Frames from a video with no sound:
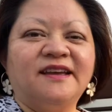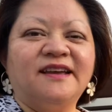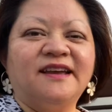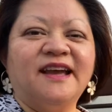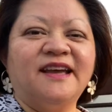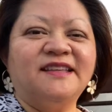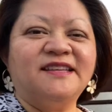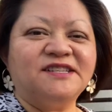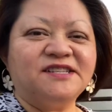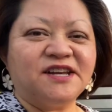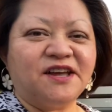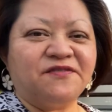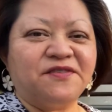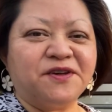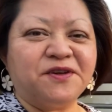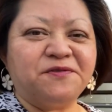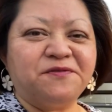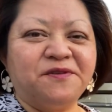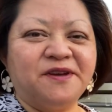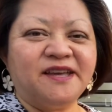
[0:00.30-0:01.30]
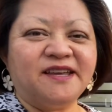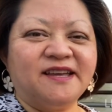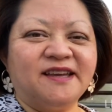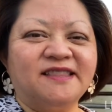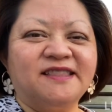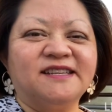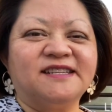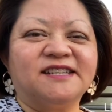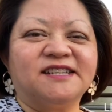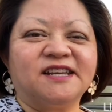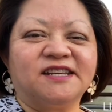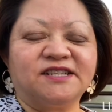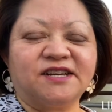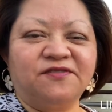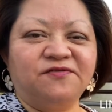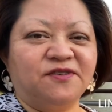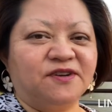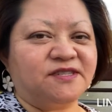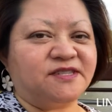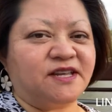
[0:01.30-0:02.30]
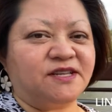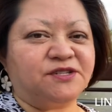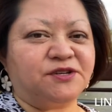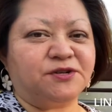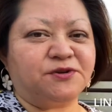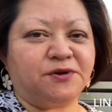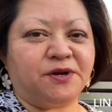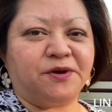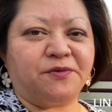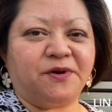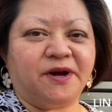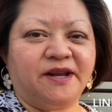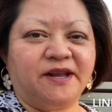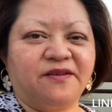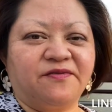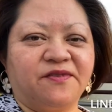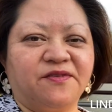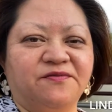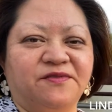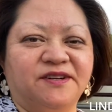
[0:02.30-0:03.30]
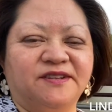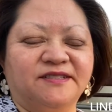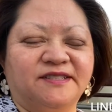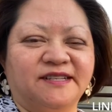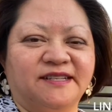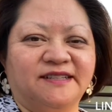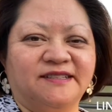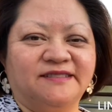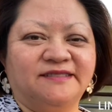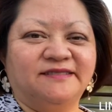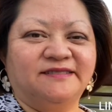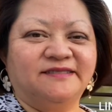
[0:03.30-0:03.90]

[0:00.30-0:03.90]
Hey, did you have a good week? This is Shenshan from Century 21 FM Realty,